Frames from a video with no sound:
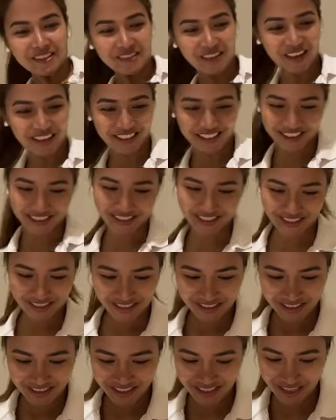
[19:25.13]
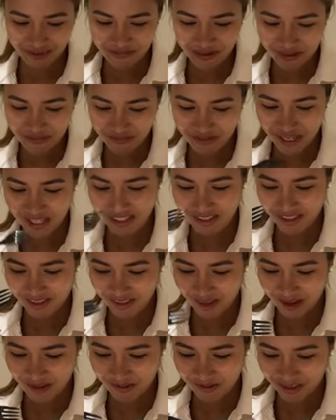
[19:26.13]
rice. See, my brain's
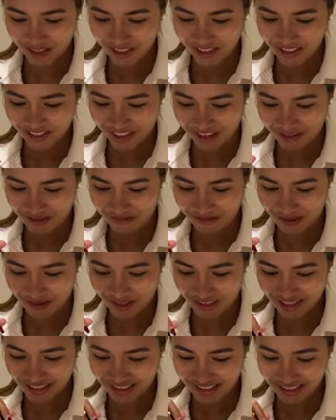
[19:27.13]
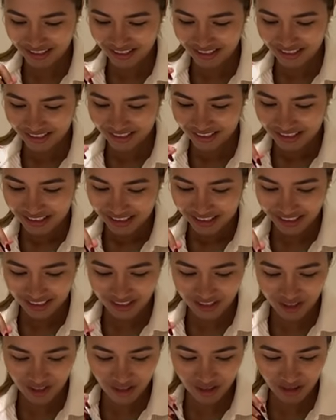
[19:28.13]
not working anymore.
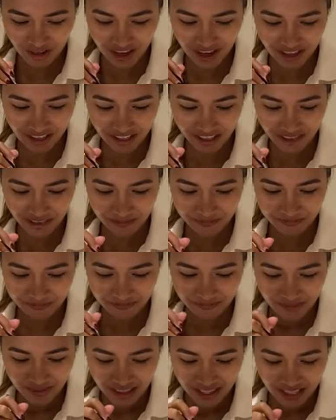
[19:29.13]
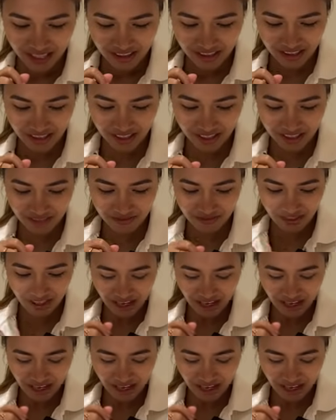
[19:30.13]
Let's try. They...